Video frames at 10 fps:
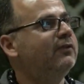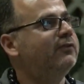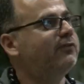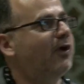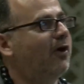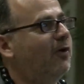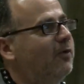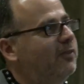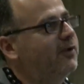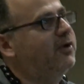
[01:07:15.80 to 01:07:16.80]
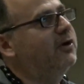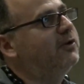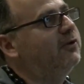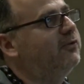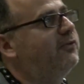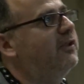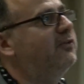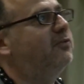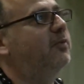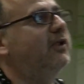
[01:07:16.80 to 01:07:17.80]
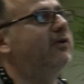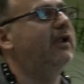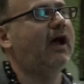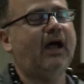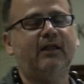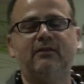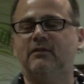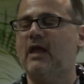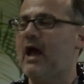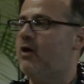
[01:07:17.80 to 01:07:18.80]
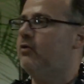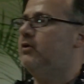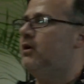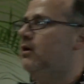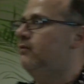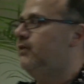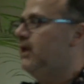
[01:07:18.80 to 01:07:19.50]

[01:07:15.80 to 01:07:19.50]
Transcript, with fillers: So the good news is we are not out of